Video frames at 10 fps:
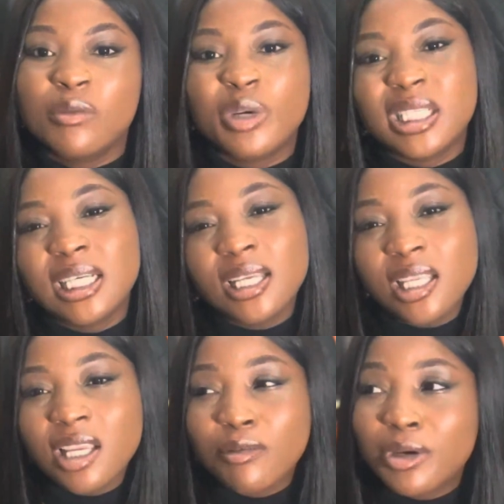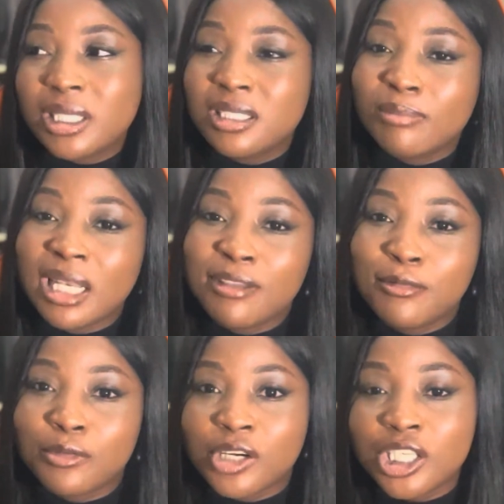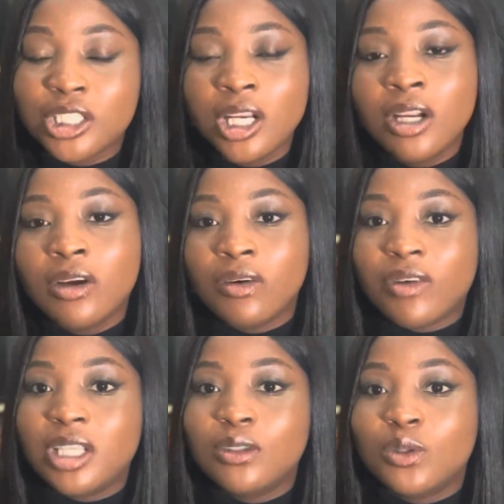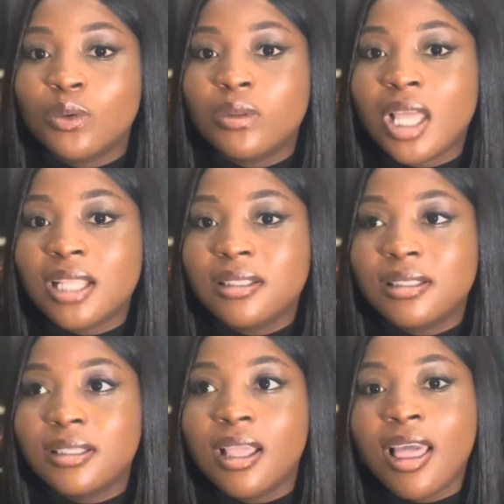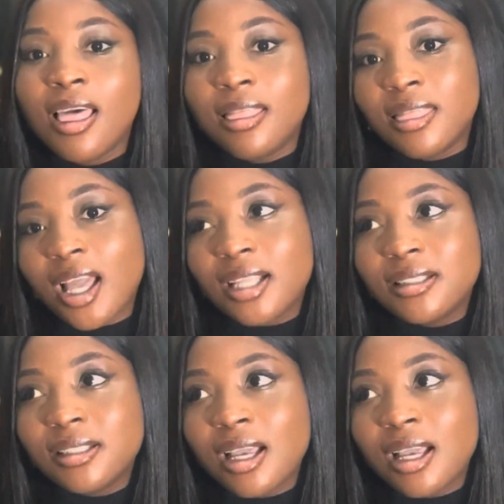Everywhere is clean, everywhere is smelling fresh, right? So that's that.